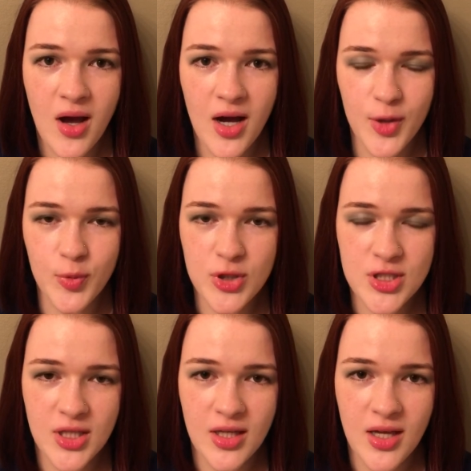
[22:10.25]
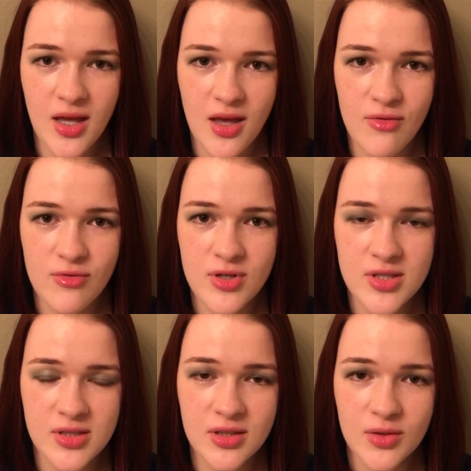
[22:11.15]
I appreciate every
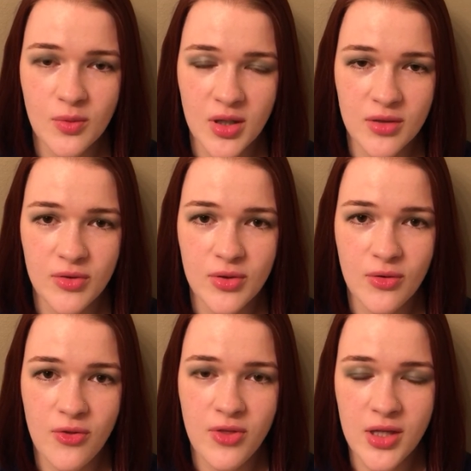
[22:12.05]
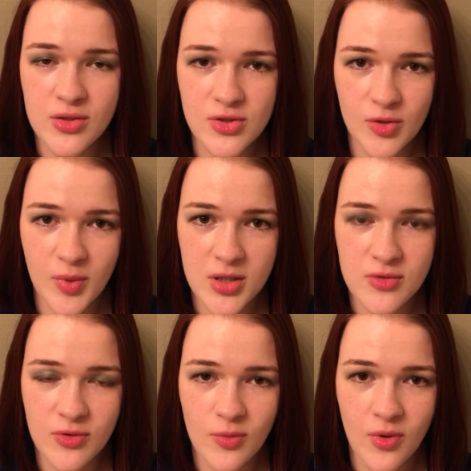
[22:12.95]
single one of you. Thank you so much
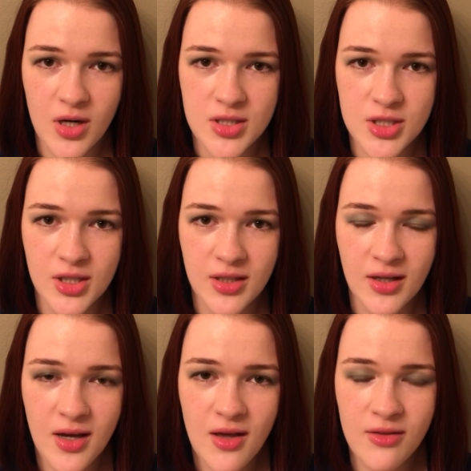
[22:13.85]
for watching.